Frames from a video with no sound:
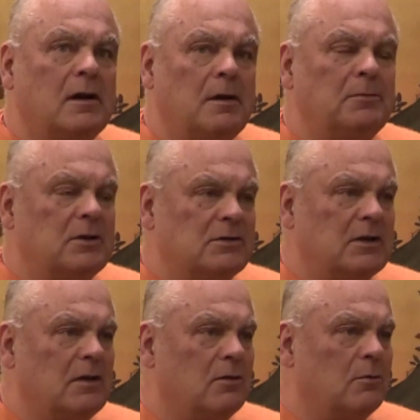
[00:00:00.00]
come to
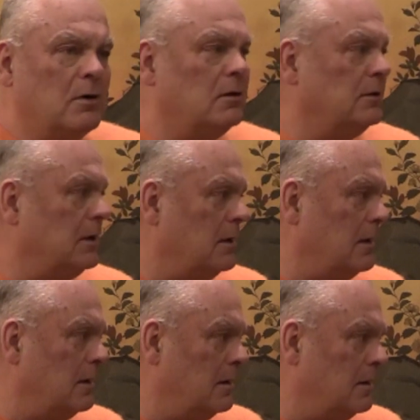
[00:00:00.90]
see the world,
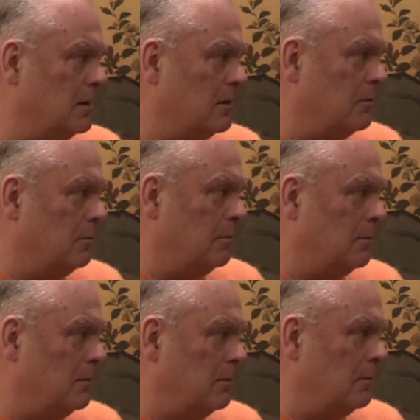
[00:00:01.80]
you know,
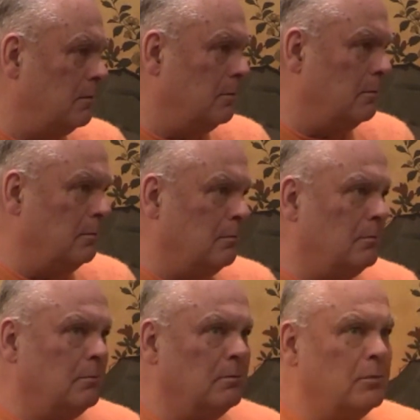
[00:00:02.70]

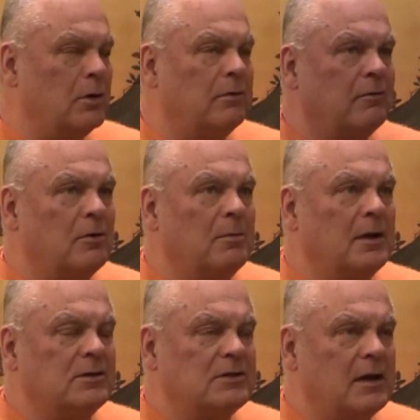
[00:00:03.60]
both from
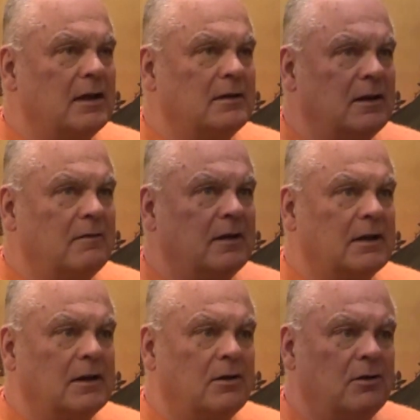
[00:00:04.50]
a scientific
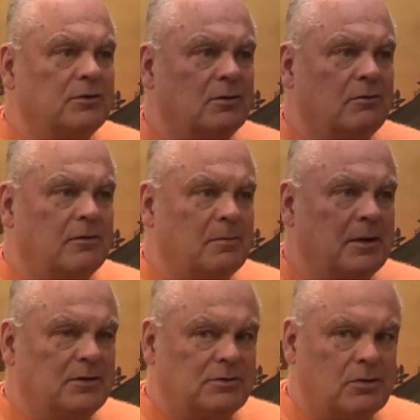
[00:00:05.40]
and also from a
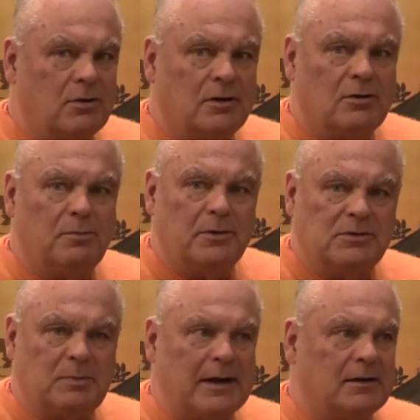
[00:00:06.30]
historical
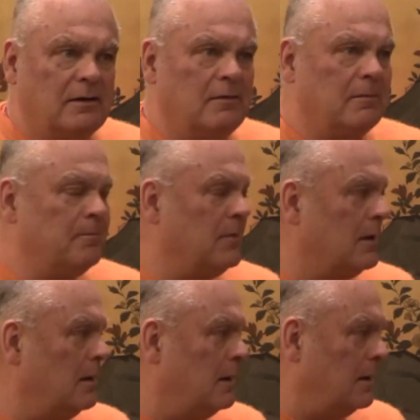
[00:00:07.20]
perspective
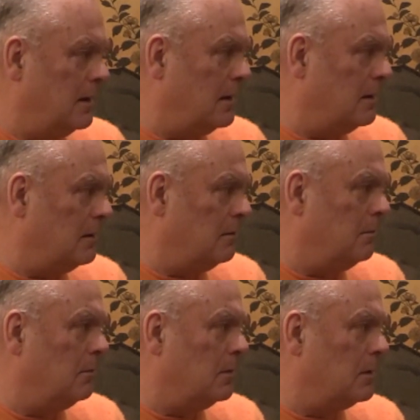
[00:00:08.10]
in
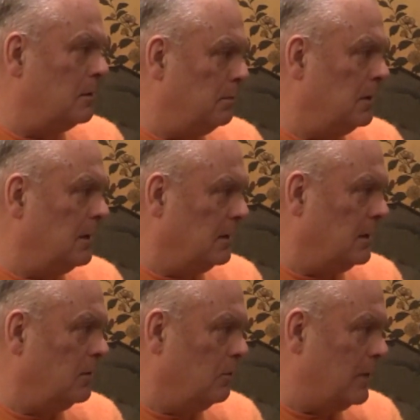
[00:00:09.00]
completely
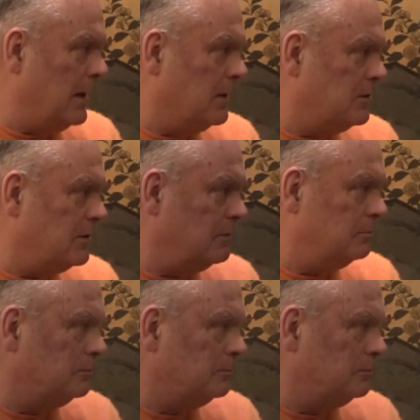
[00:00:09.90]
new ways.